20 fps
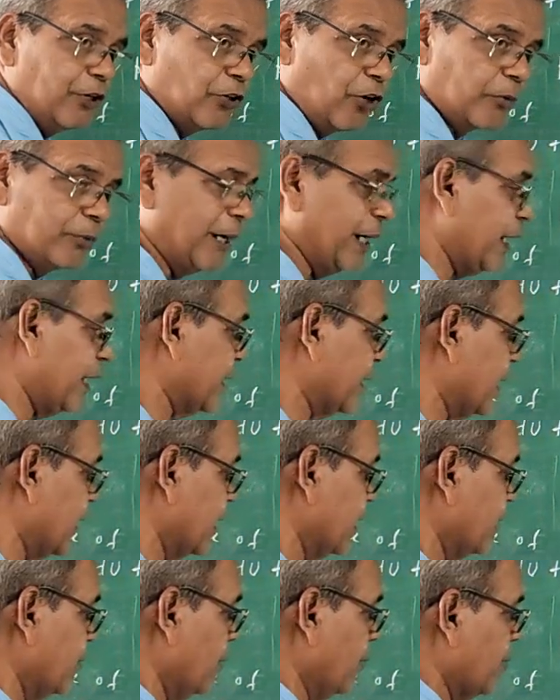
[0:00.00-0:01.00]
for
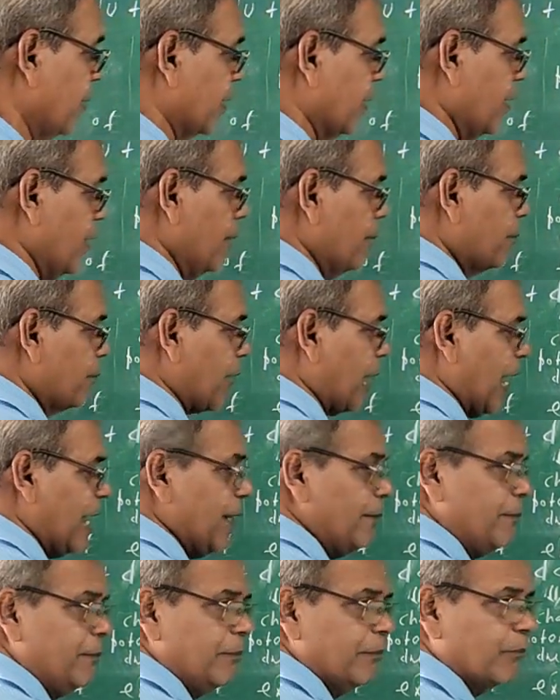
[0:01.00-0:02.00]
non-mechanical. Remember,
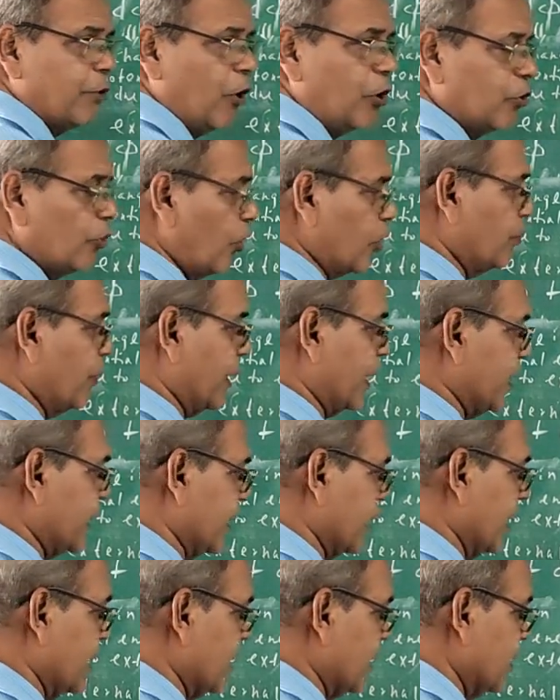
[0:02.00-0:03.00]
prime for
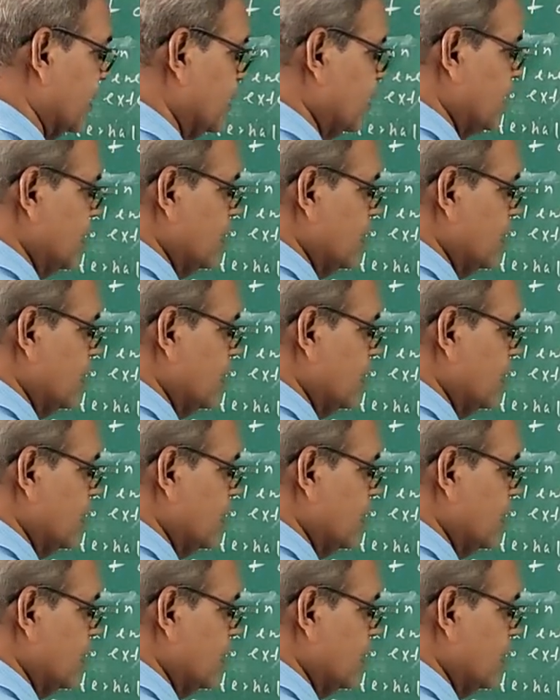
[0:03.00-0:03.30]
non-mechanical.